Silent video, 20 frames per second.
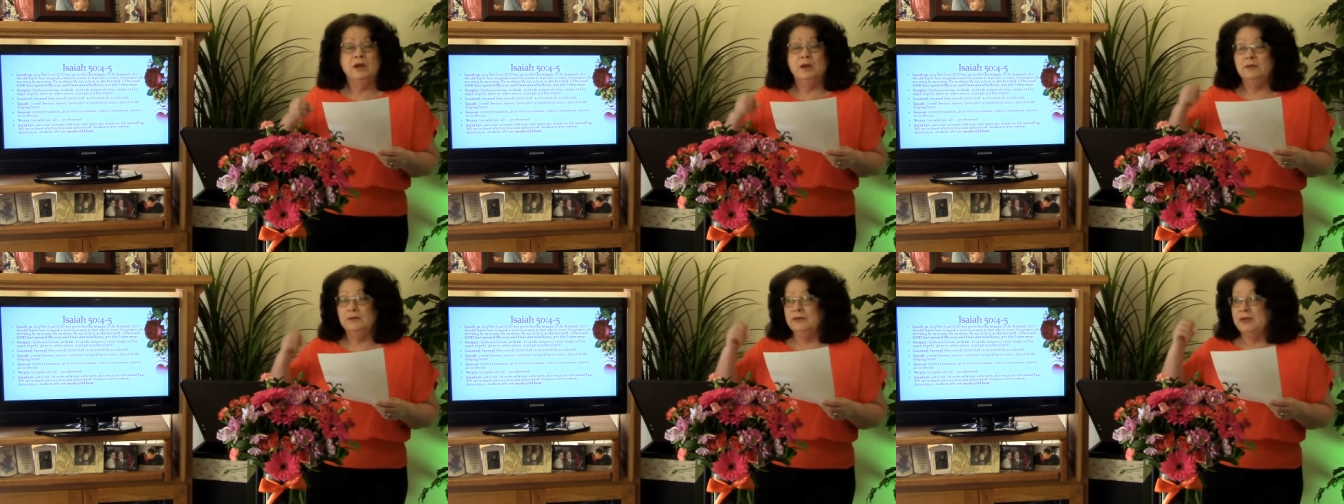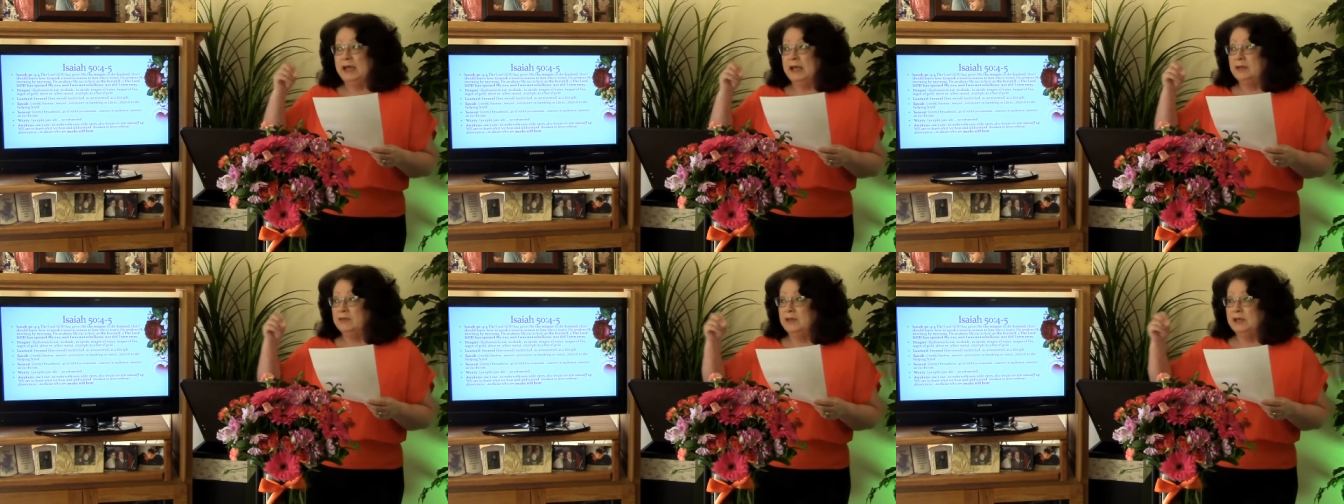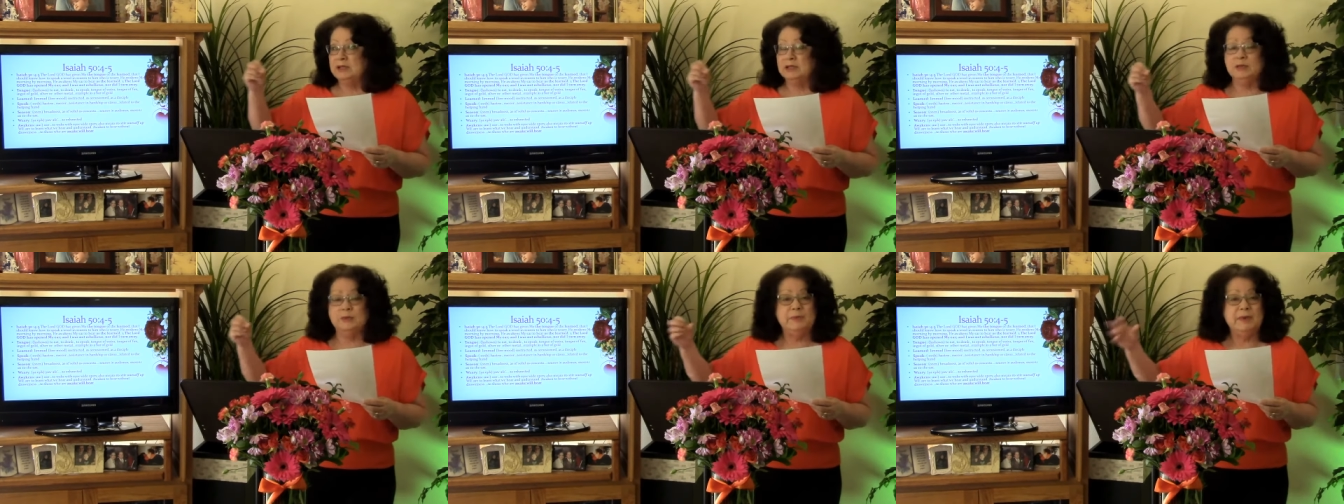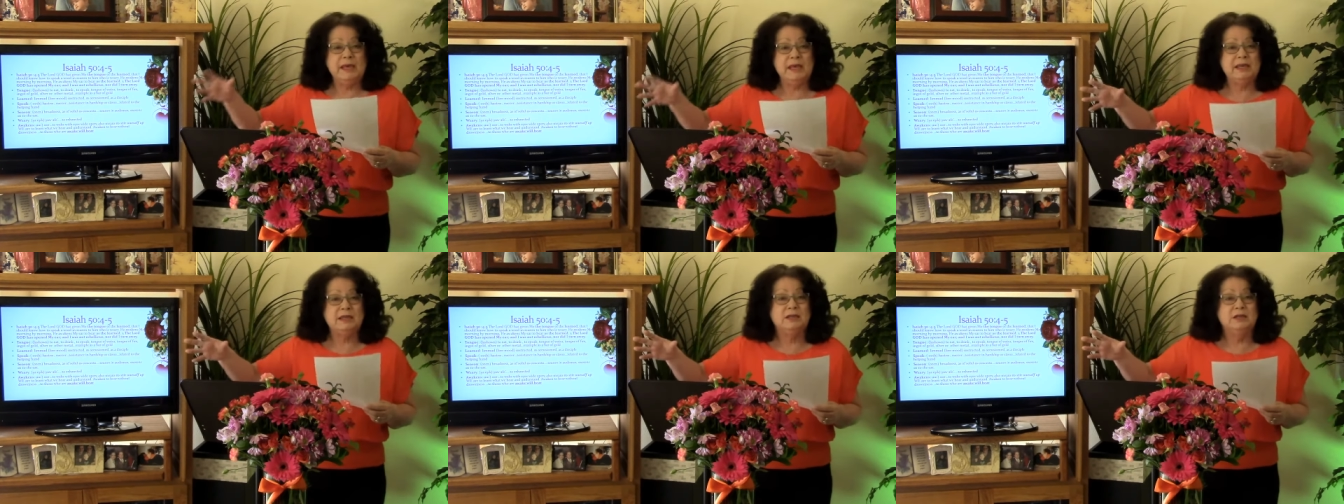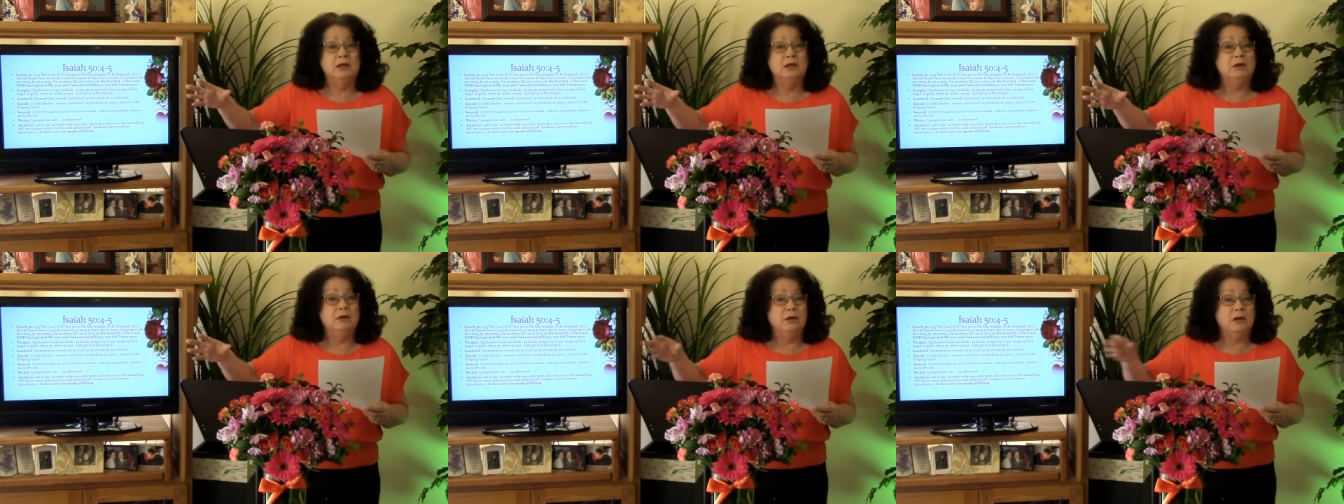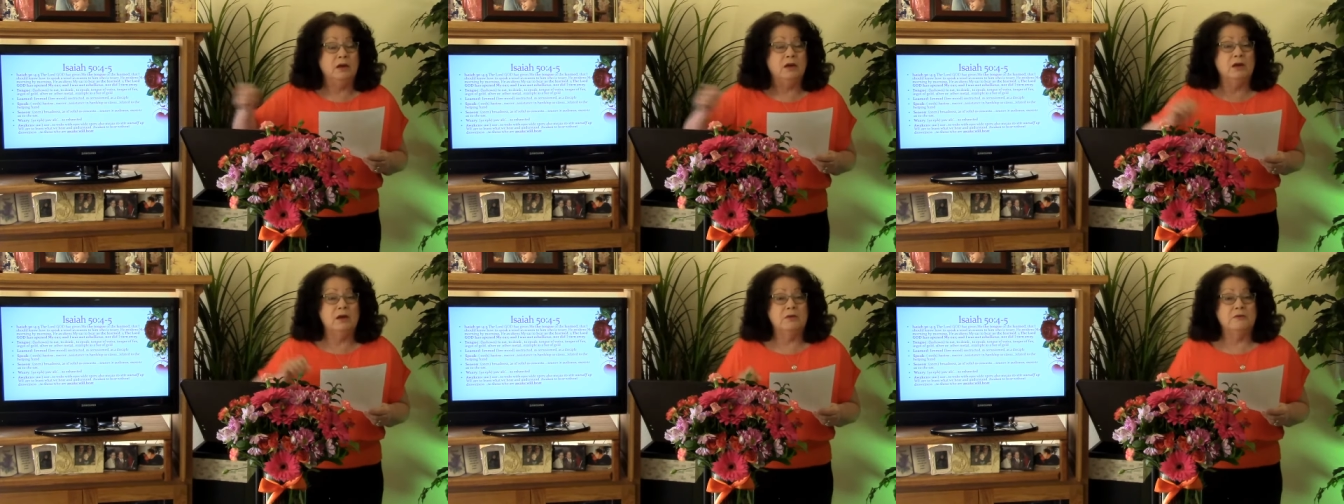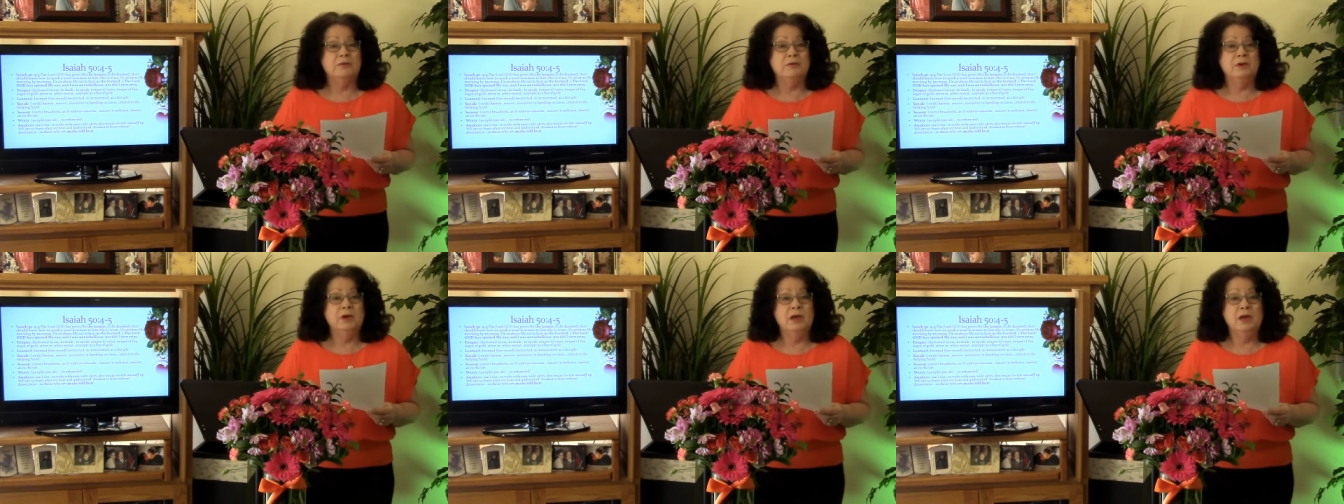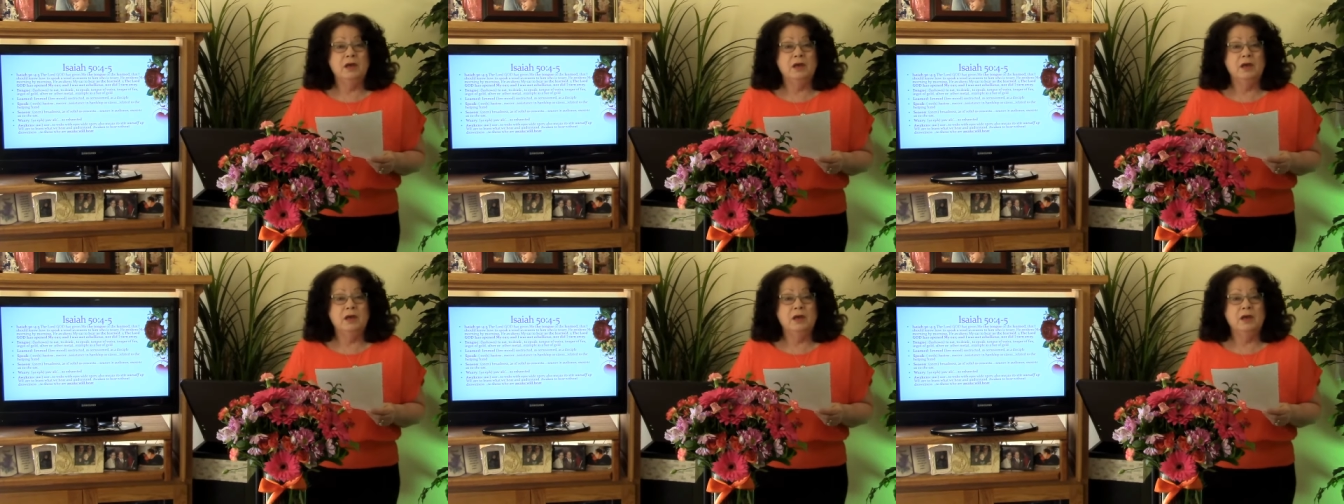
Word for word: That, that speaks of